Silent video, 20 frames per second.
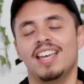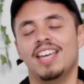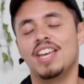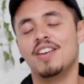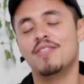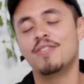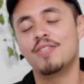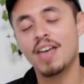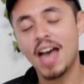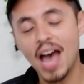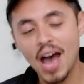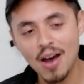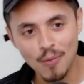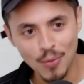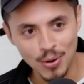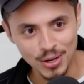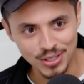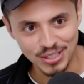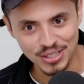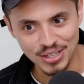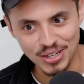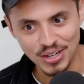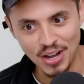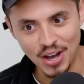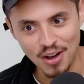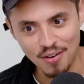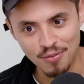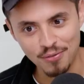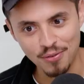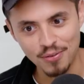If that wasn't
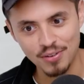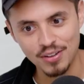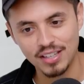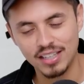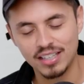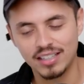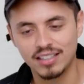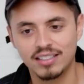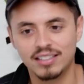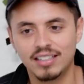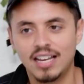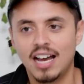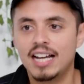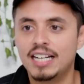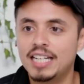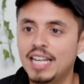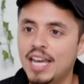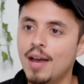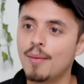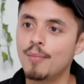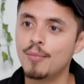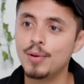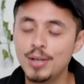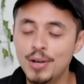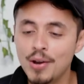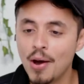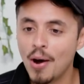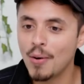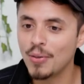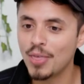enough, goddamn, we
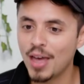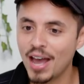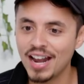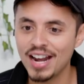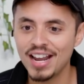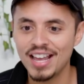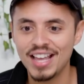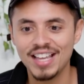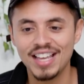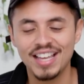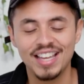know that